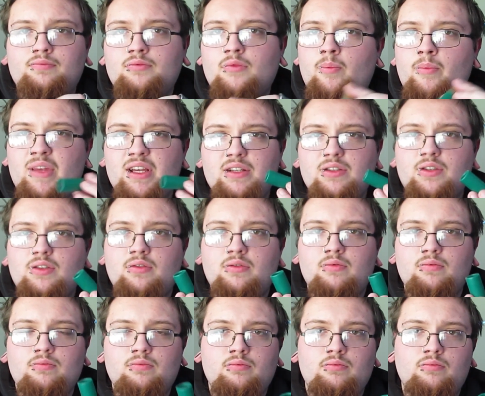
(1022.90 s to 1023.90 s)
mix
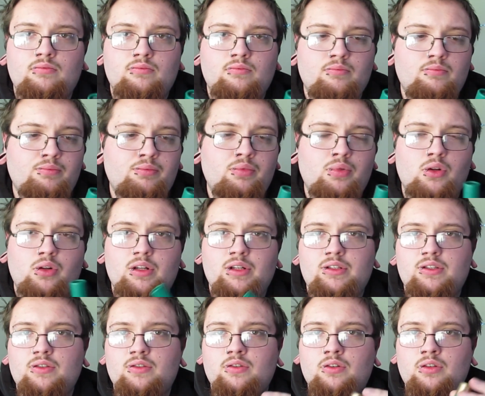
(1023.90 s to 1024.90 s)

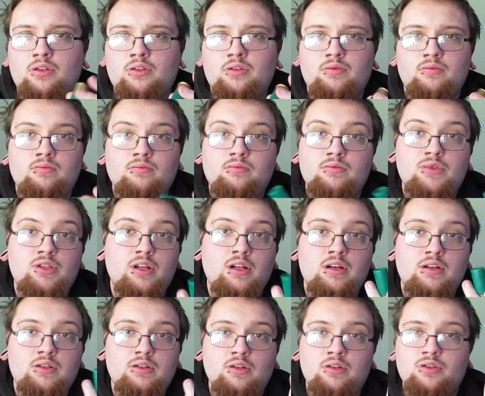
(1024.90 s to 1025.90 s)
bullets or
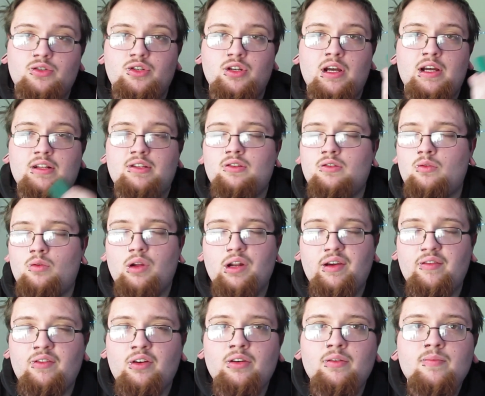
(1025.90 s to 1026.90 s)
slugs or shots or
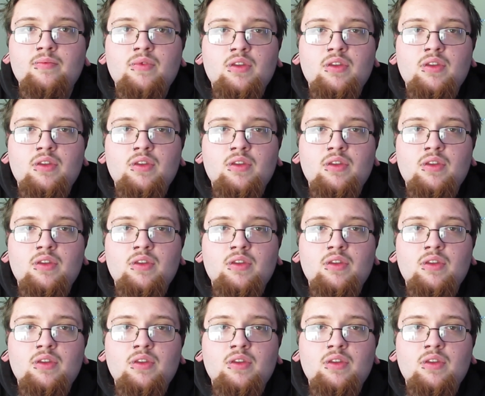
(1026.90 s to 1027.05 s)
whatever.